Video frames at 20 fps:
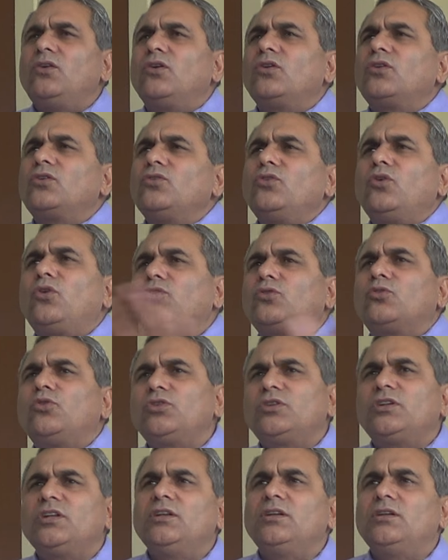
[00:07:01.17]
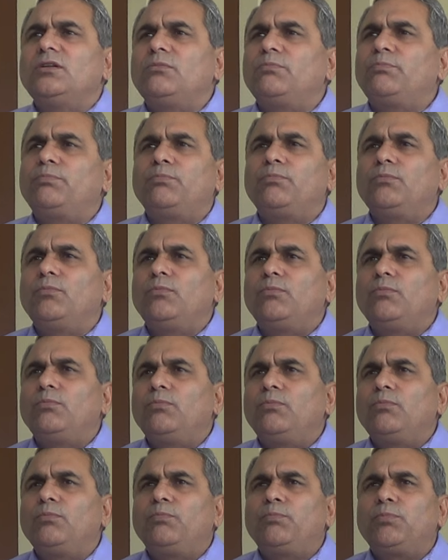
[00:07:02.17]
or no cotton
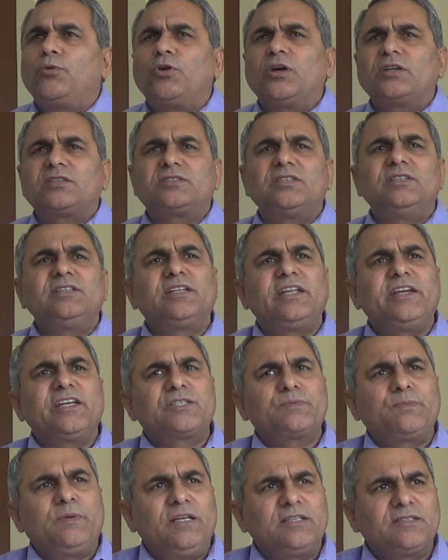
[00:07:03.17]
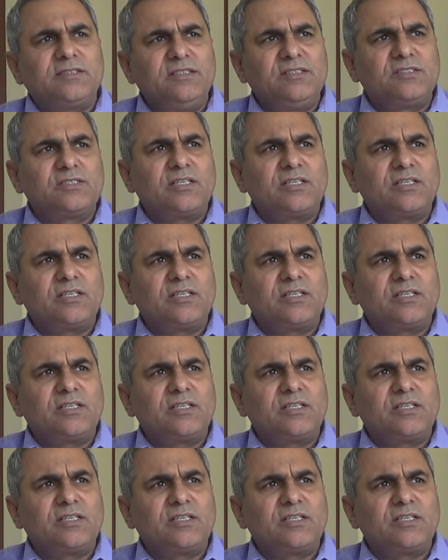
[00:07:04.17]
production takes place in